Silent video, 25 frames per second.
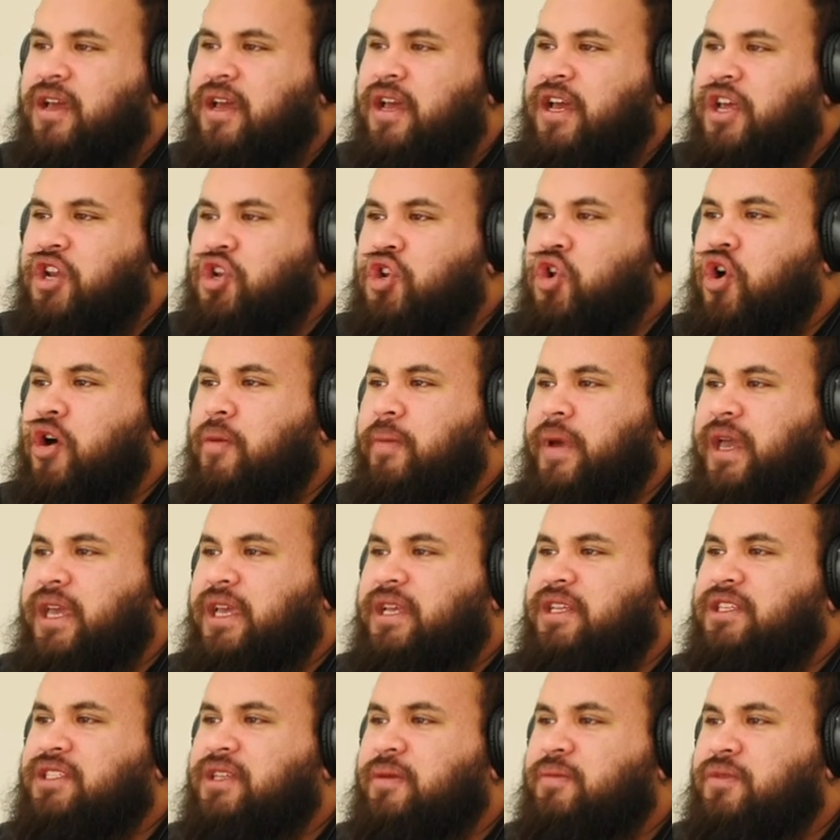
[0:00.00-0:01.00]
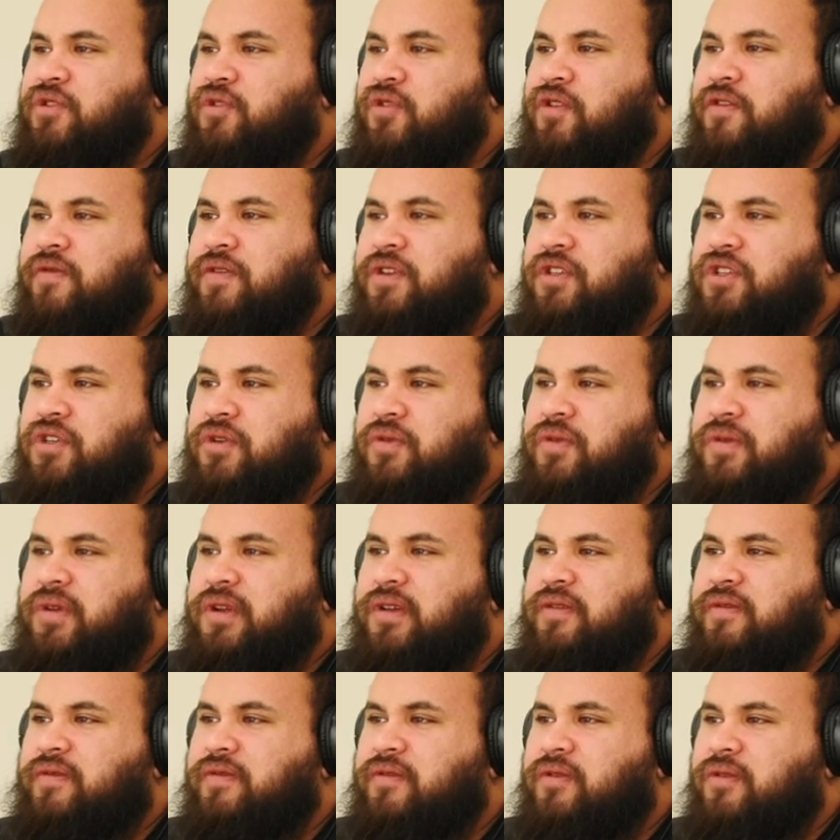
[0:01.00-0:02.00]
not making some sort of
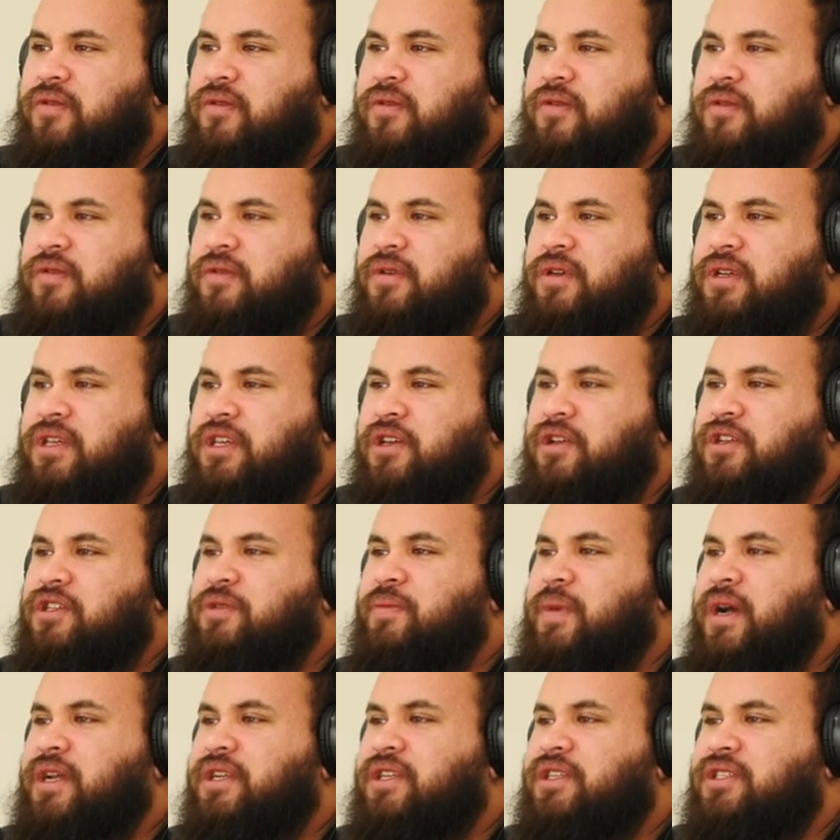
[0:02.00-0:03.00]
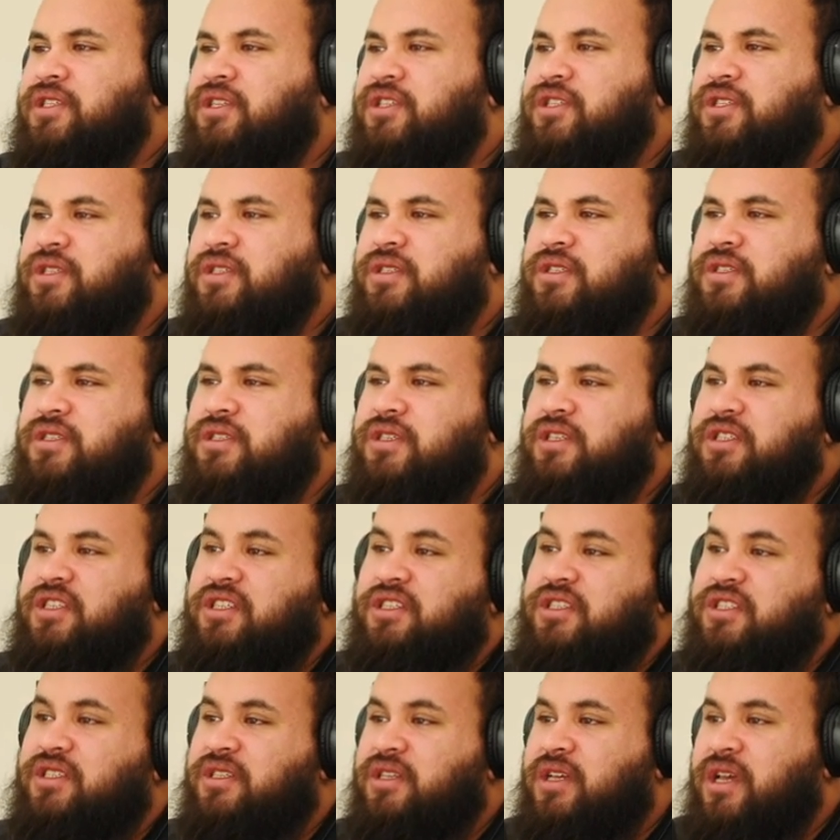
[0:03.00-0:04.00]
intuitive or smart decisions. It
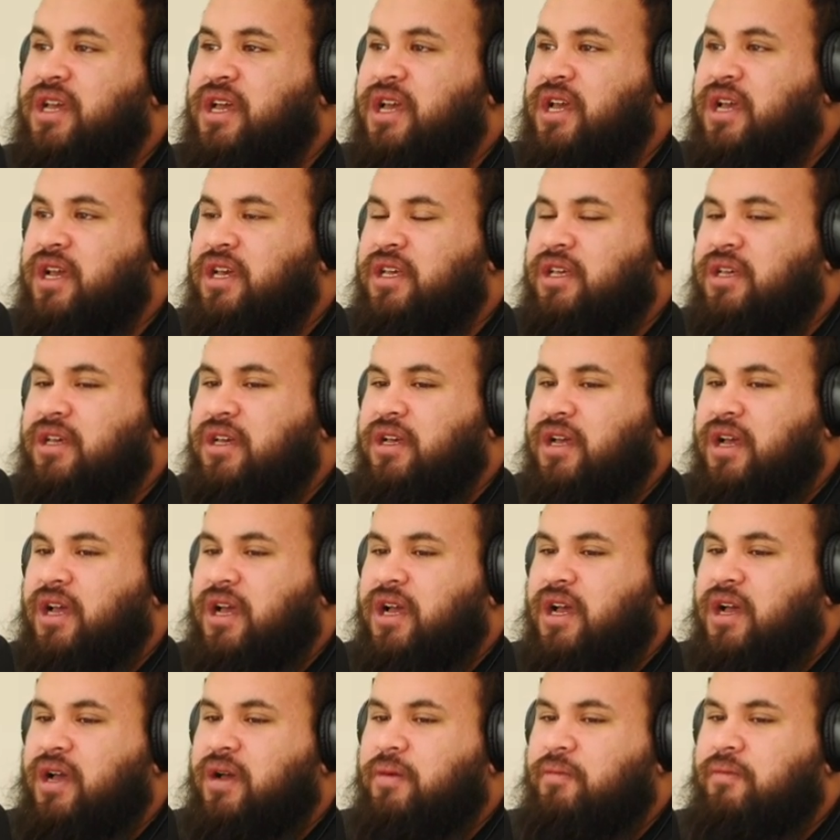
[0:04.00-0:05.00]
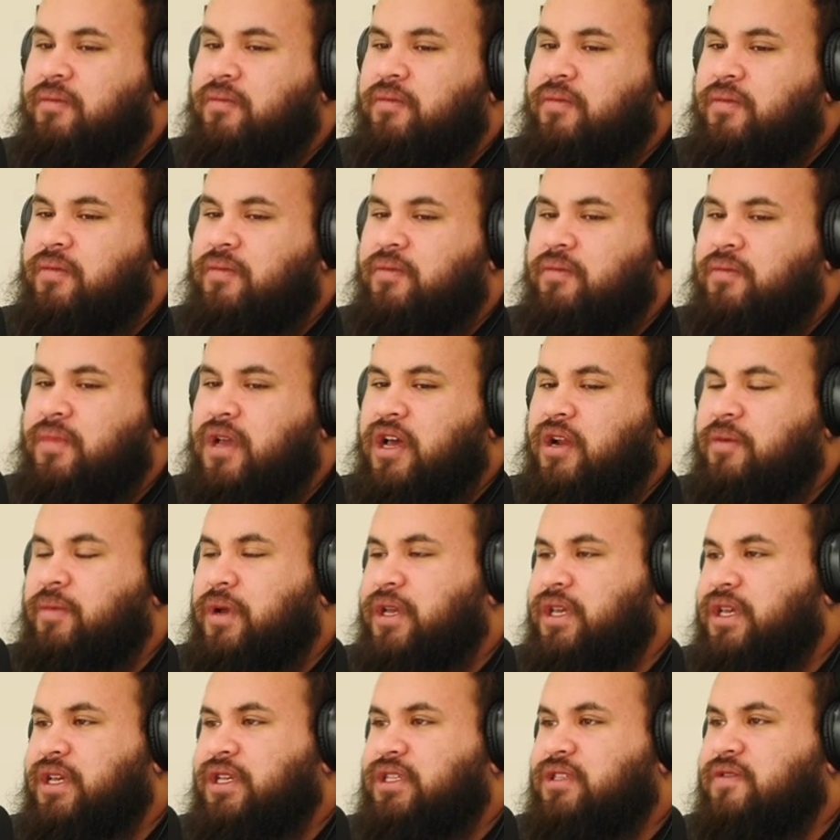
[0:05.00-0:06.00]
just, out of my
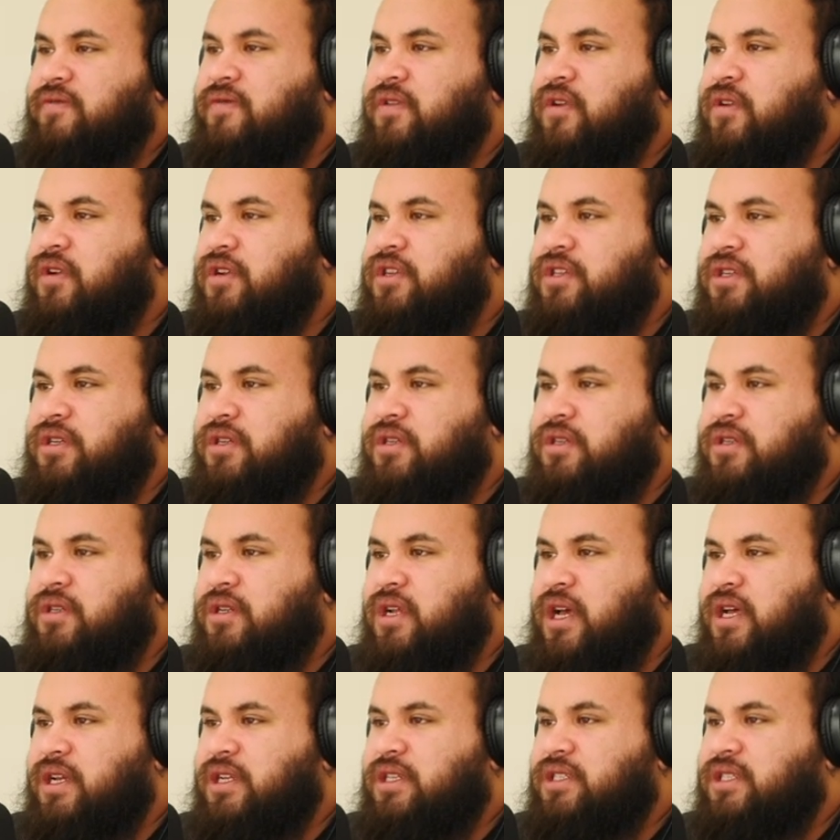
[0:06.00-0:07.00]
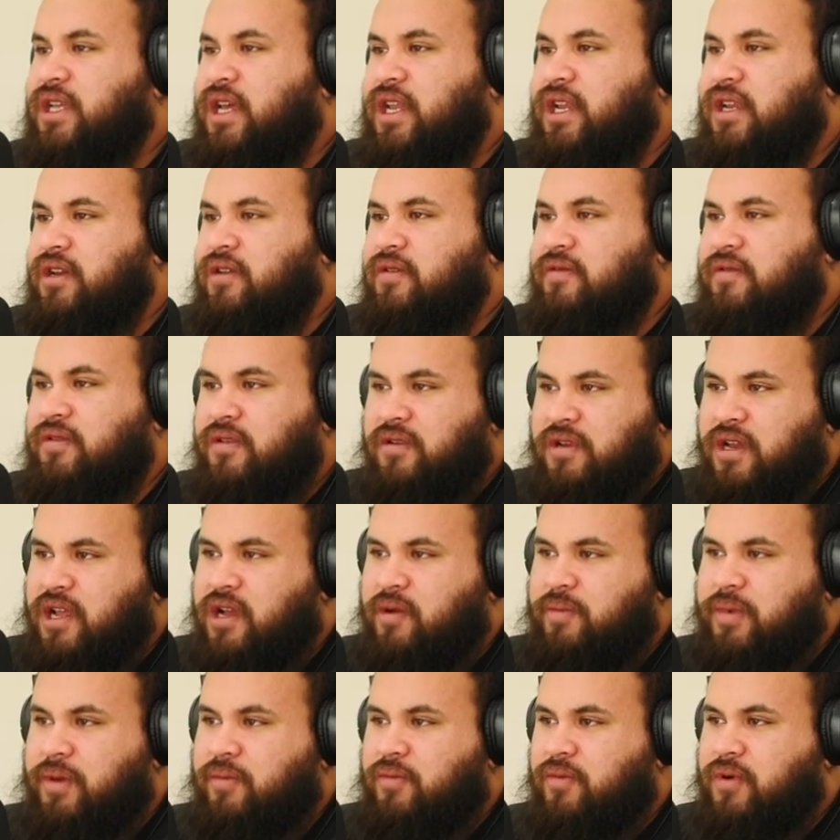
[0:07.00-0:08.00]
years of knowledge and understanding on how
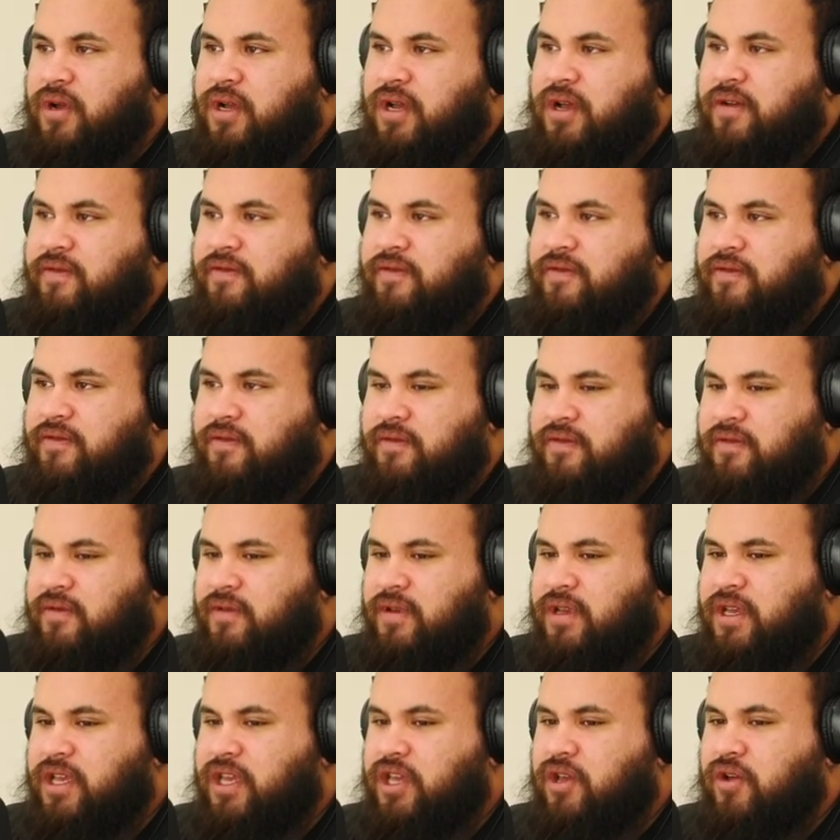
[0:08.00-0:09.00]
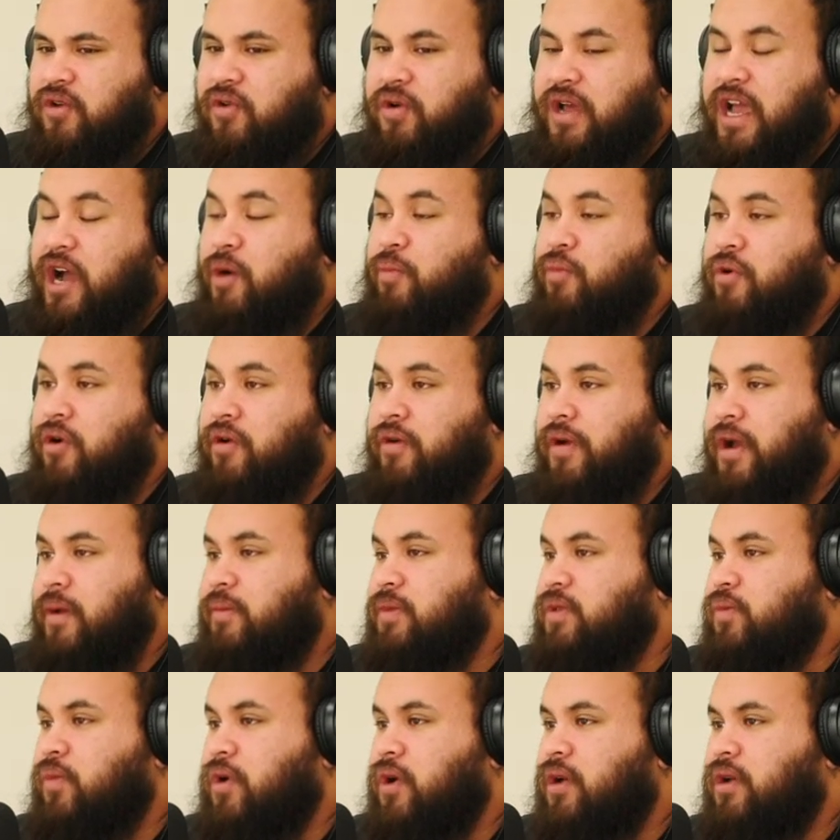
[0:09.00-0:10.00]
people work, how
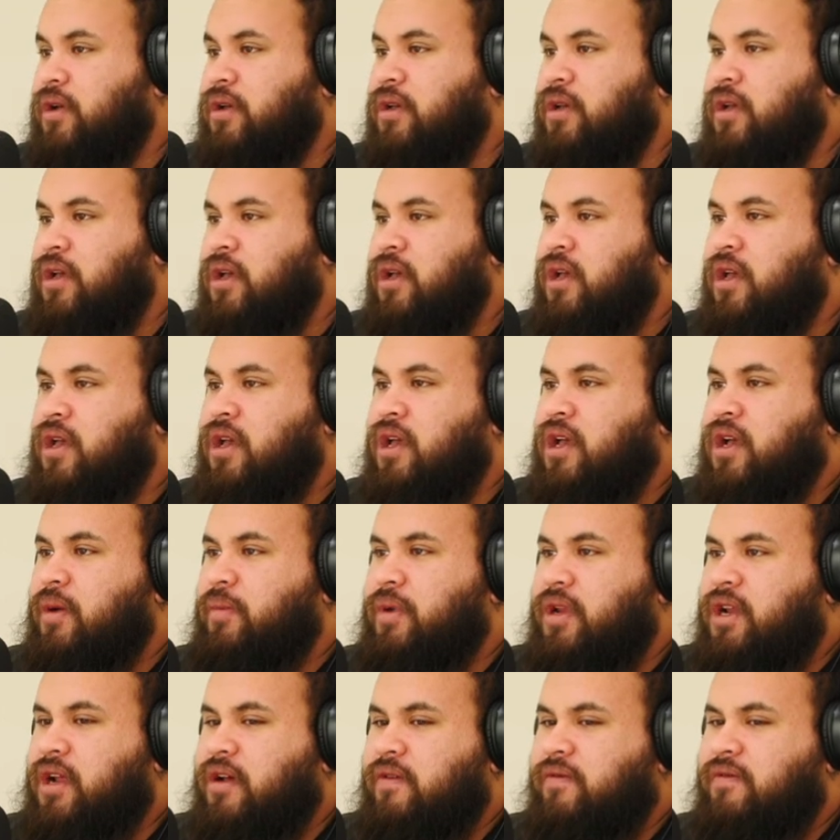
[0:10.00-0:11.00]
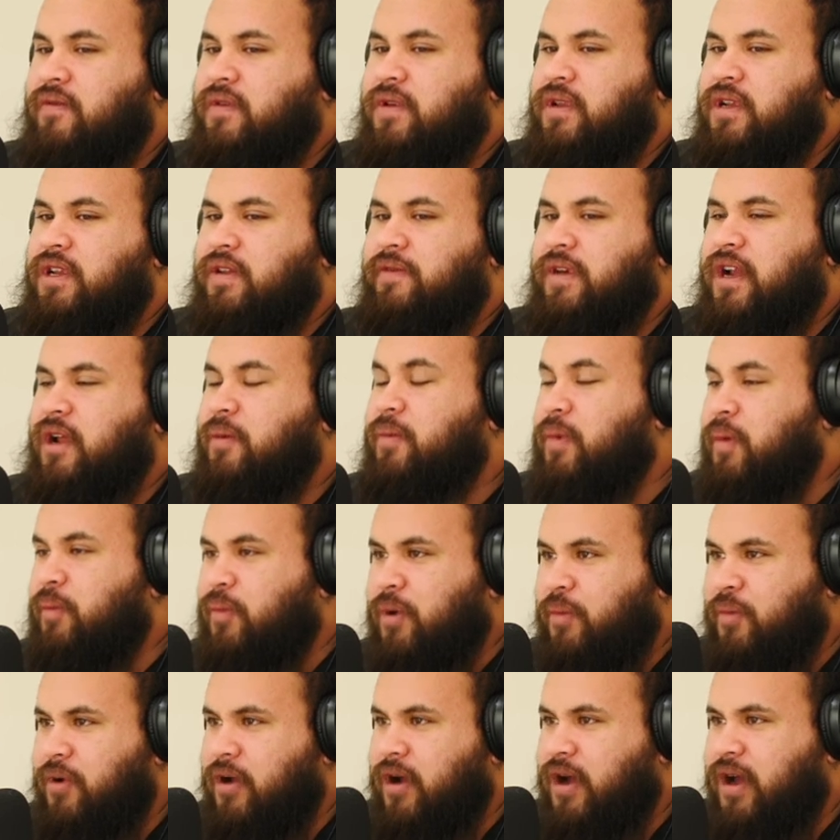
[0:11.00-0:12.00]
programs work, been able to develop
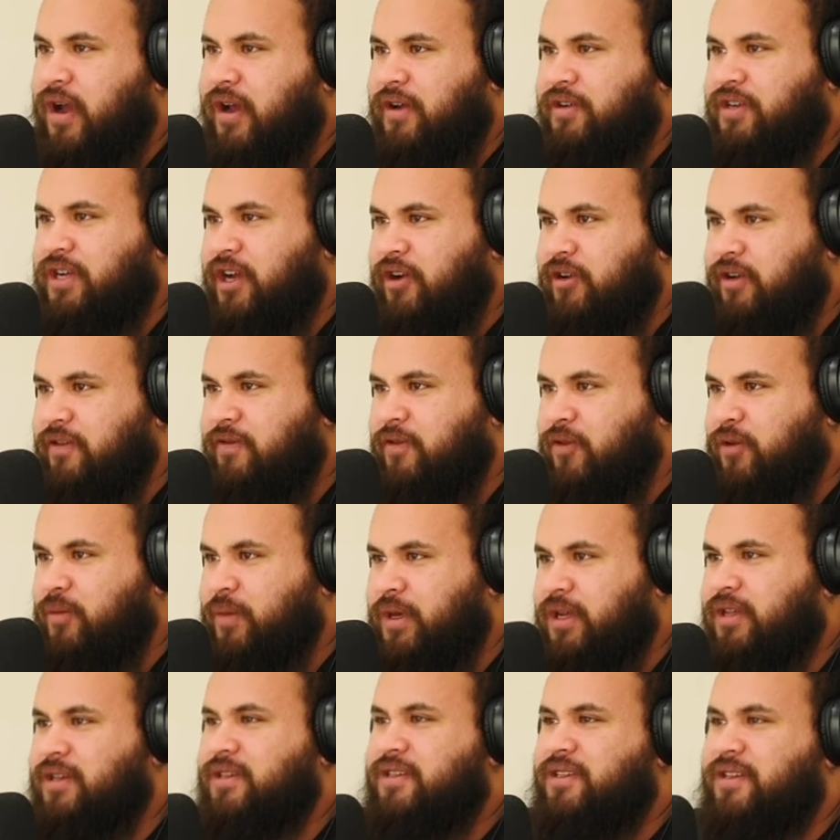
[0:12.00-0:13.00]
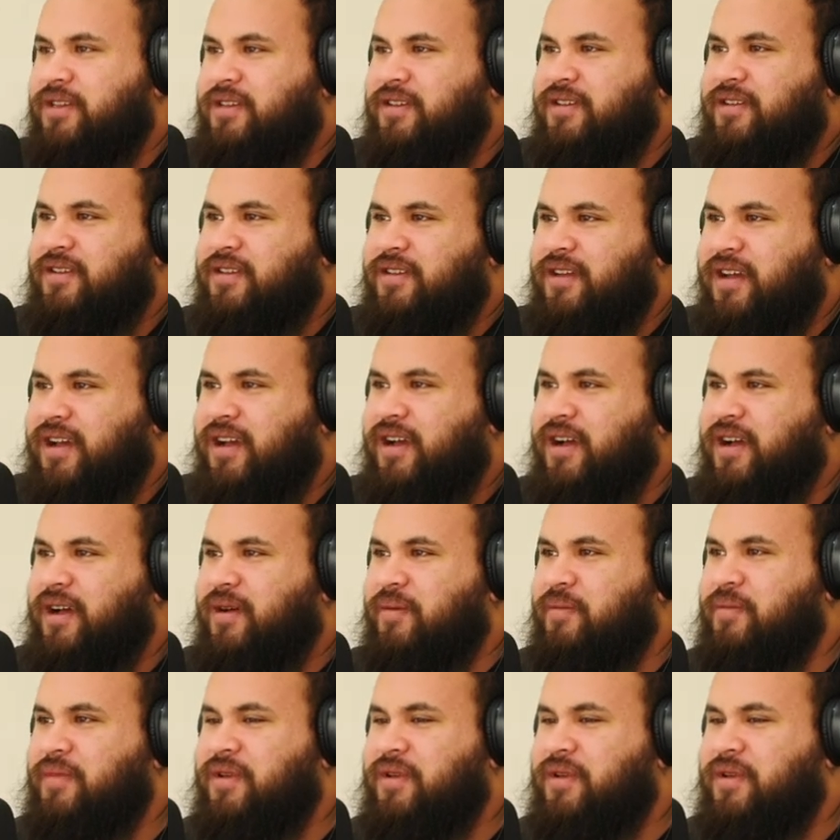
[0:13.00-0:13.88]
proprietary formulas on